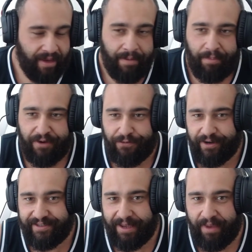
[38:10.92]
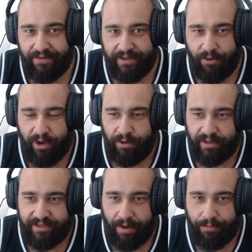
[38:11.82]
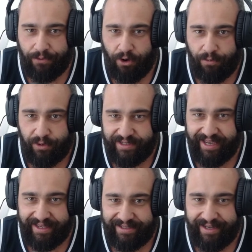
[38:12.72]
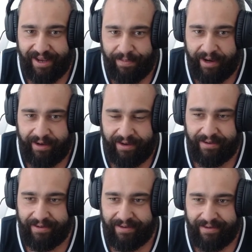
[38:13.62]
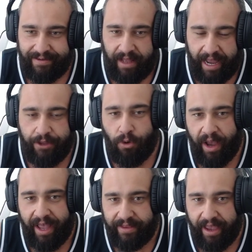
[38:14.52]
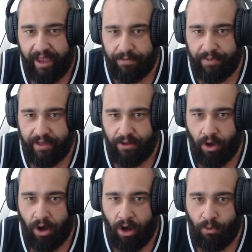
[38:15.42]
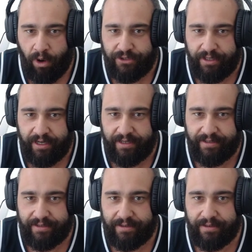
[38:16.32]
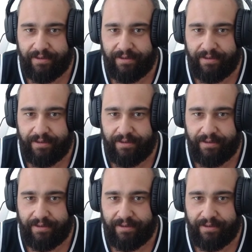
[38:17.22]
My first time ever they went on the top rope was against Cena and Mania. I know I had the headbutt. Oh, watch this.